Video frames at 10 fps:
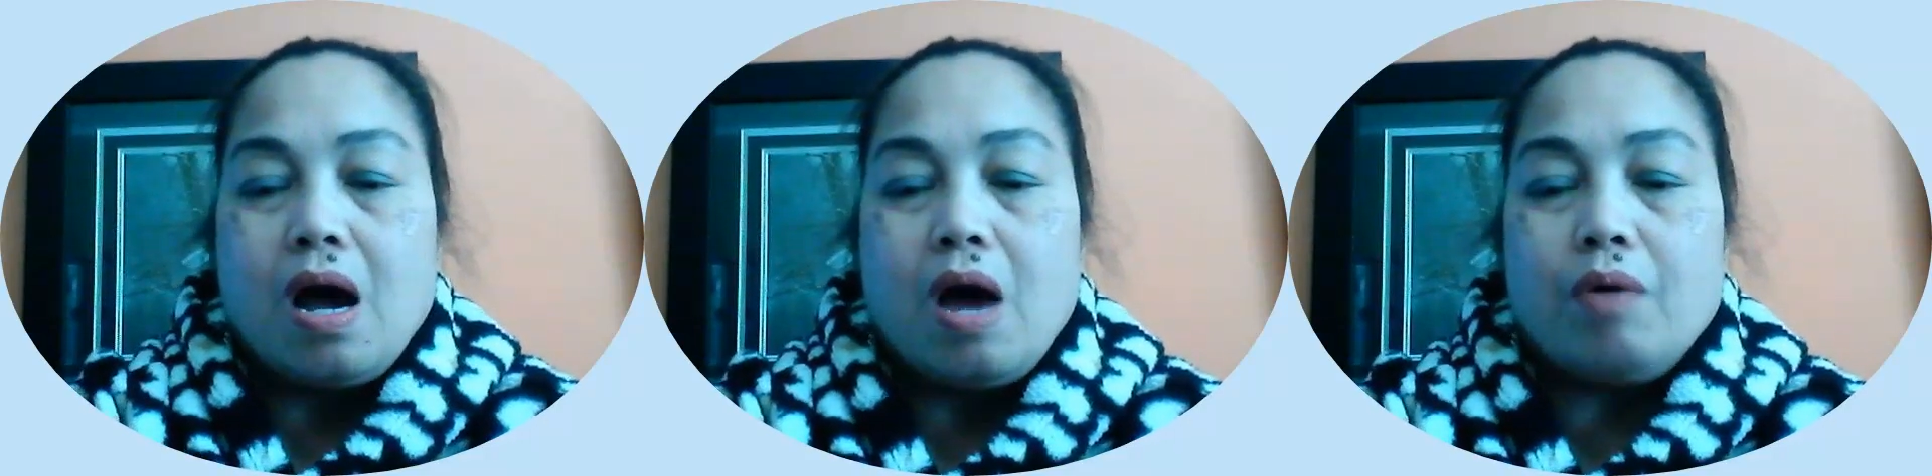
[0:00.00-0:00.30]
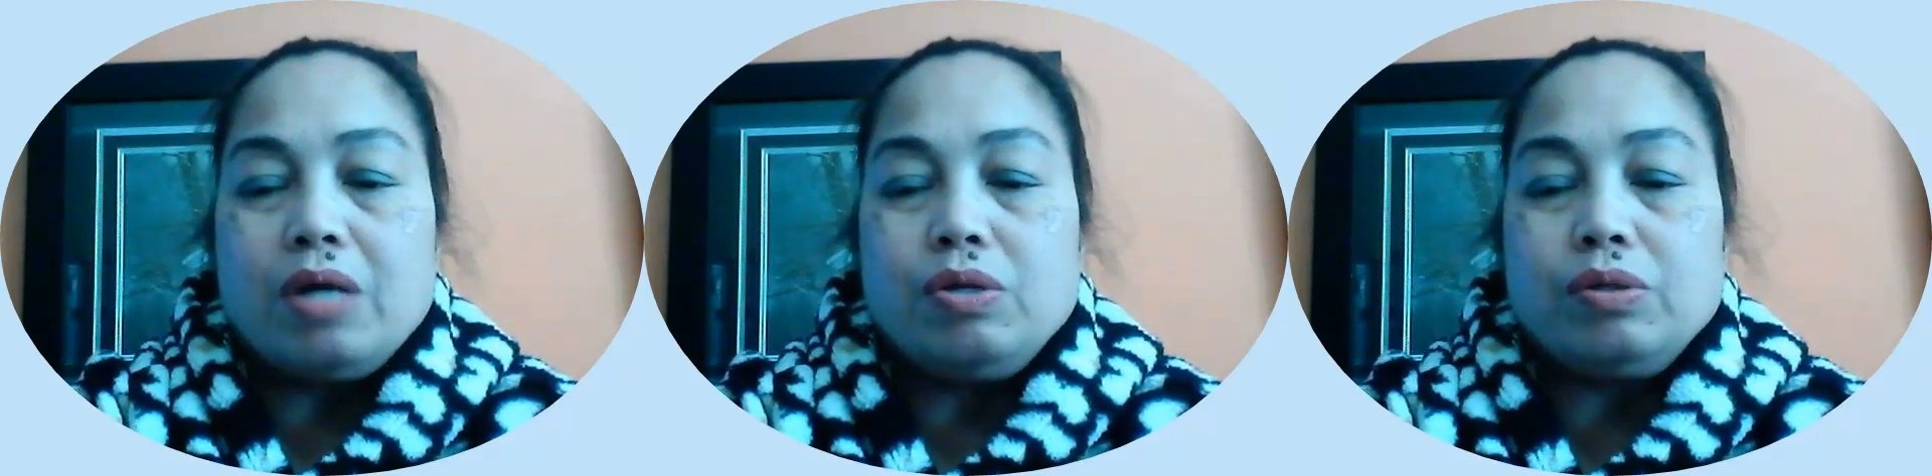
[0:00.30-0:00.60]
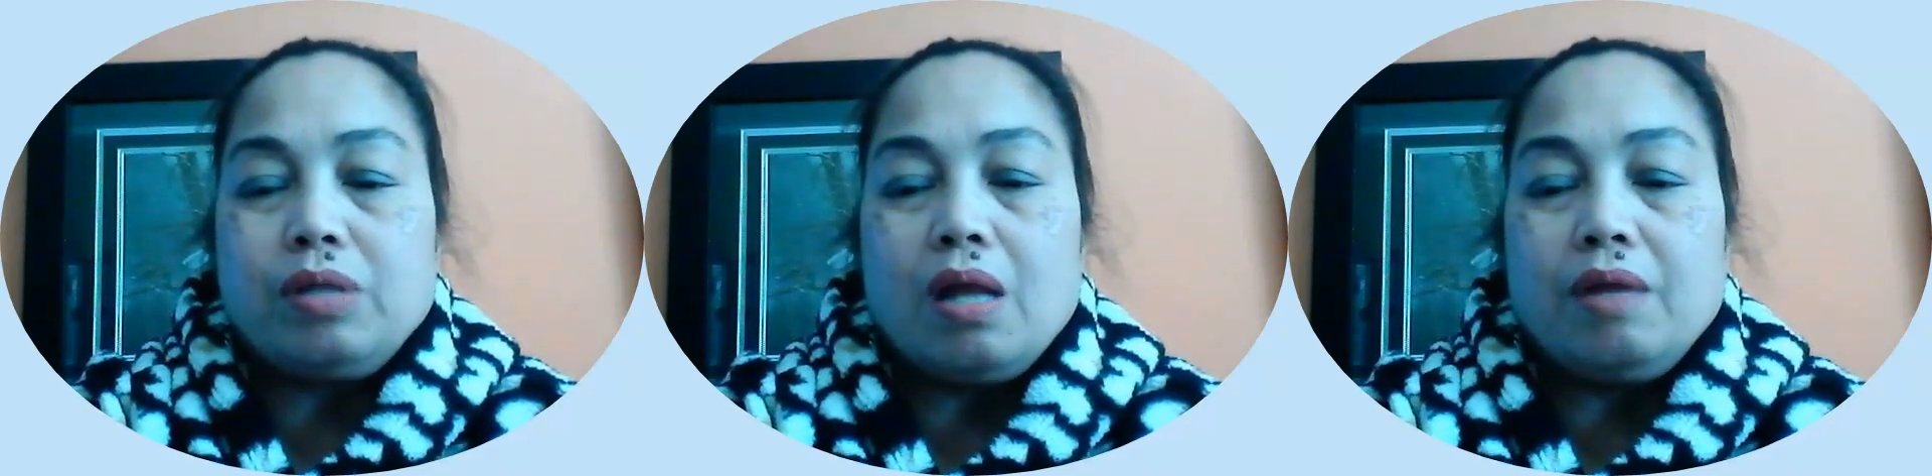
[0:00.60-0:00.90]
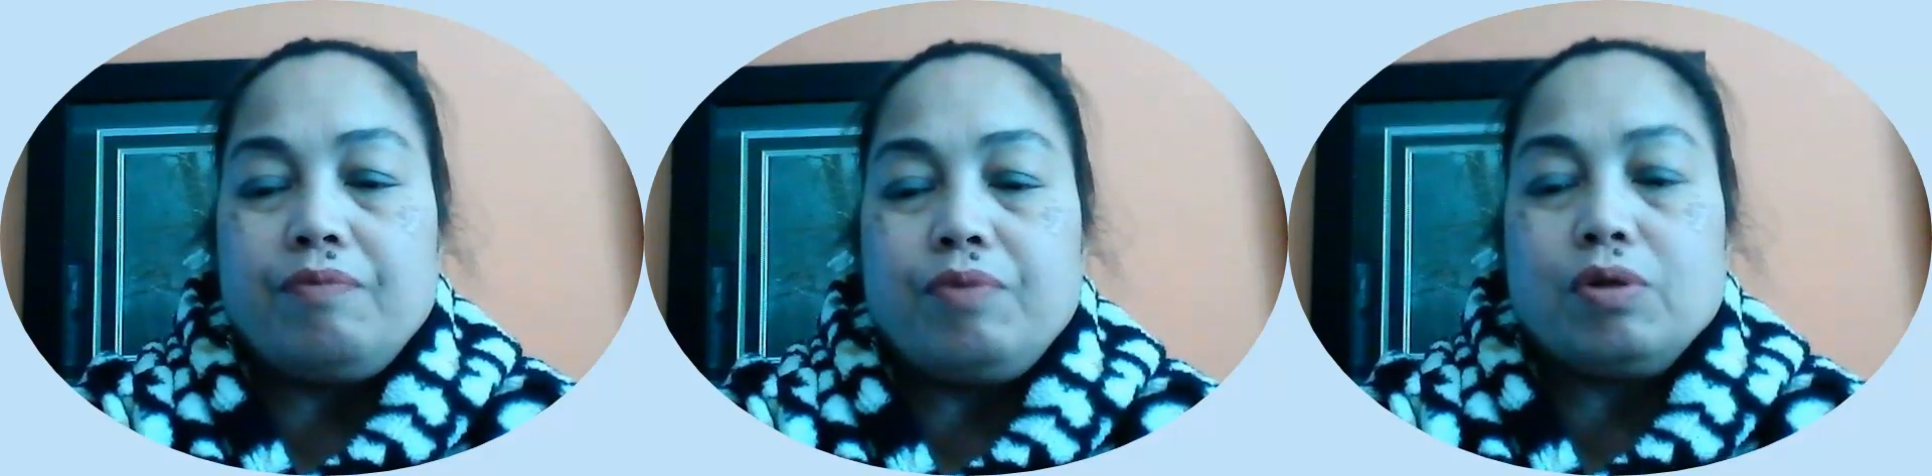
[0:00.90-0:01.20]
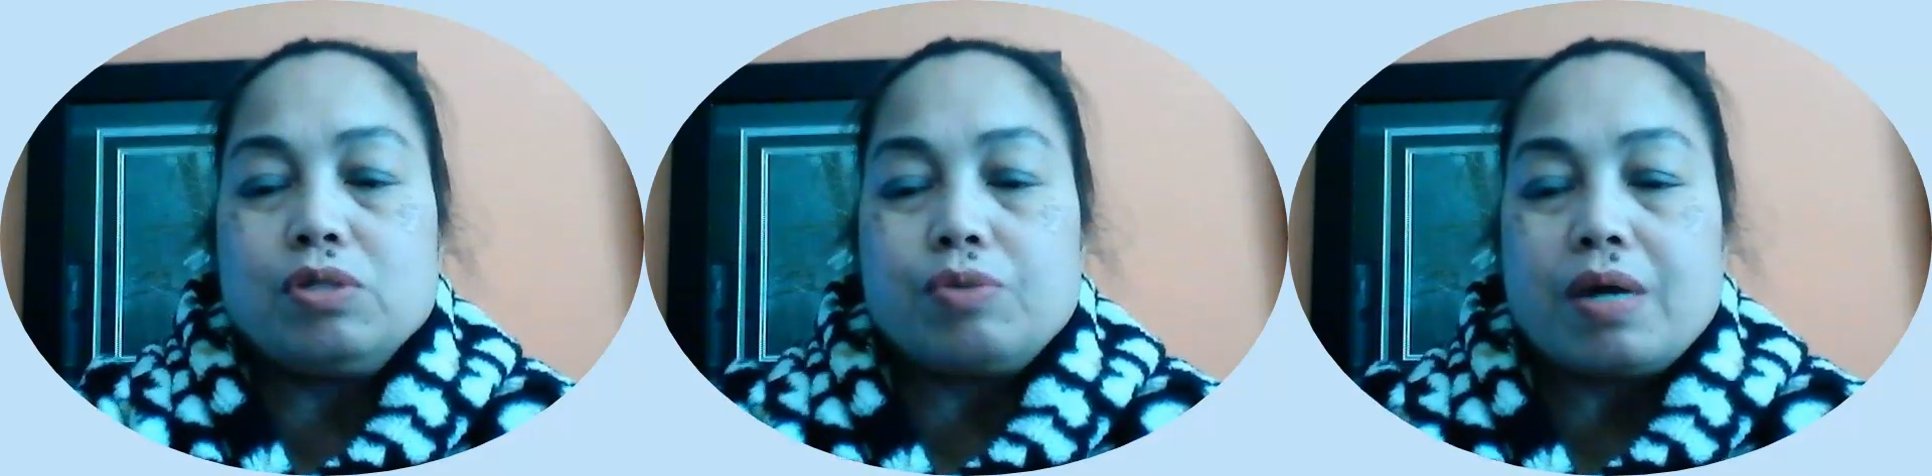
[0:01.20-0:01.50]
How can you tell if
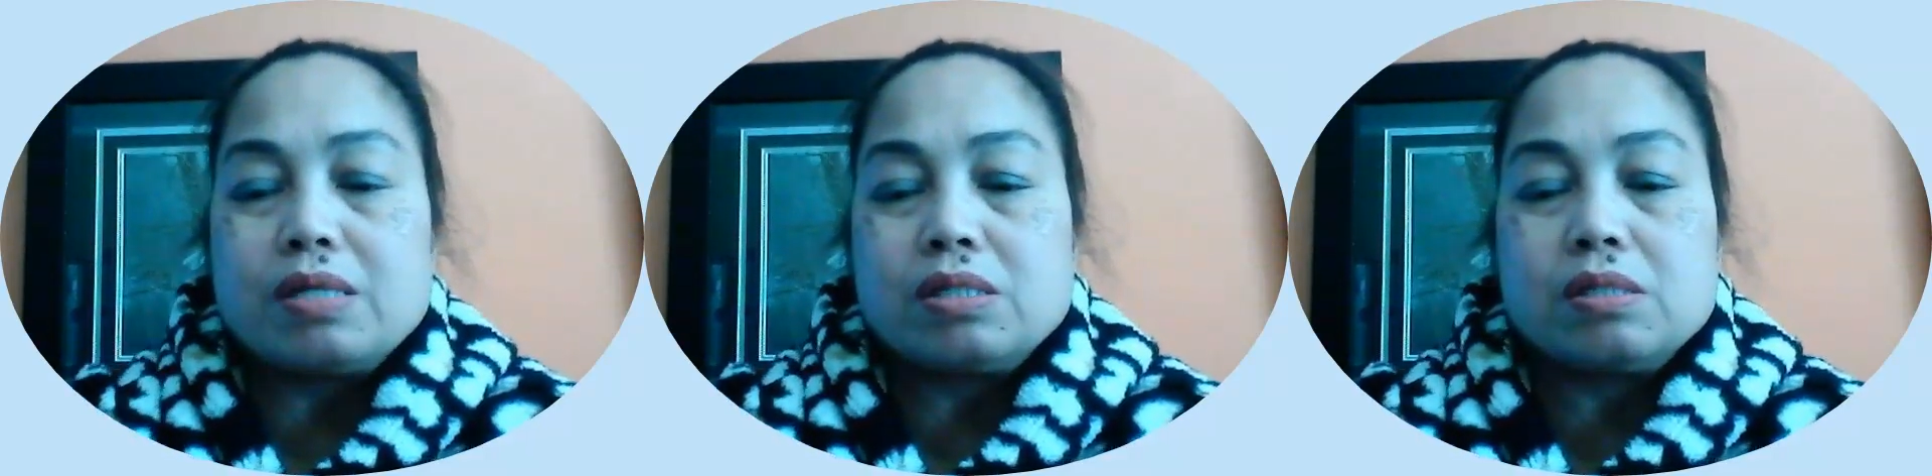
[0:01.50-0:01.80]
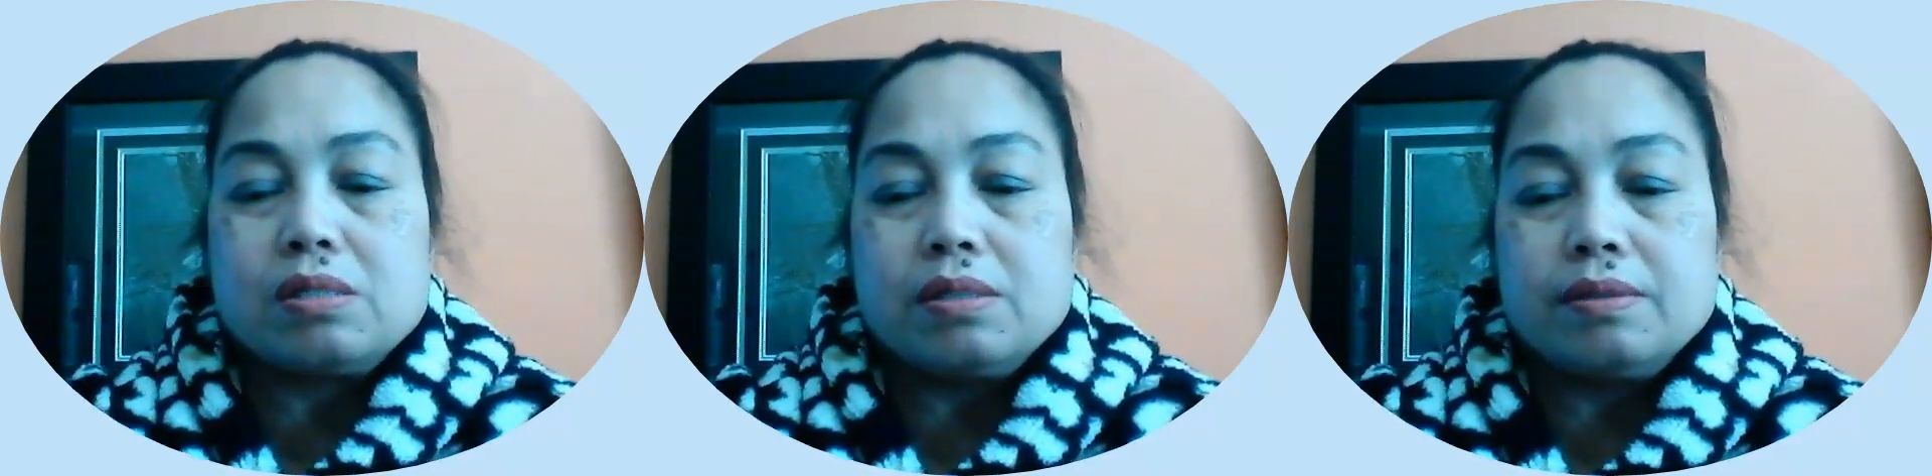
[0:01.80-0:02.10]
you're stressed?